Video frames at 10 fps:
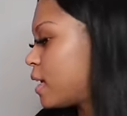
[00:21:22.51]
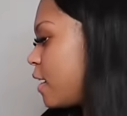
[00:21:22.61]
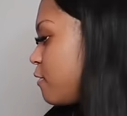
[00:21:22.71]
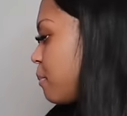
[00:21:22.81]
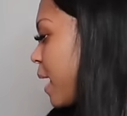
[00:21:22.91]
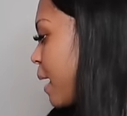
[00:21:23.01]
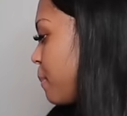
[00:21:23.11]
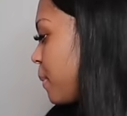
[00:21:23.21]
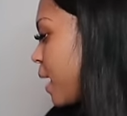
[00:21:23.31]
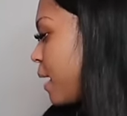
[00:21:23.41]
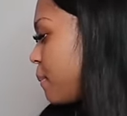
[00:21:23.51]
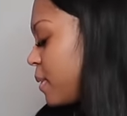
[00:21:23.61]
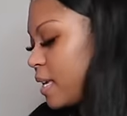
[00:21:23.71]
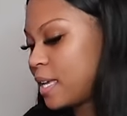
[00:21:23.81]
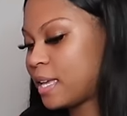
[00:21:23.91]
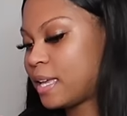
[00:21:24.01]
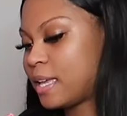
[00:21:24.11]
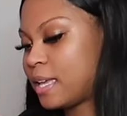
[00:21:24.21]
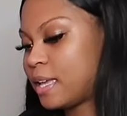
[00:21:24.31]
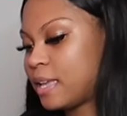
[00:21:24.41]
Love My
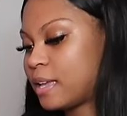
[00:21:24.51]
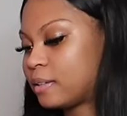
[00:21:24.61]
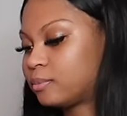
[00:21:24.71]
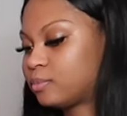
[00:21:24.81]
Mommy.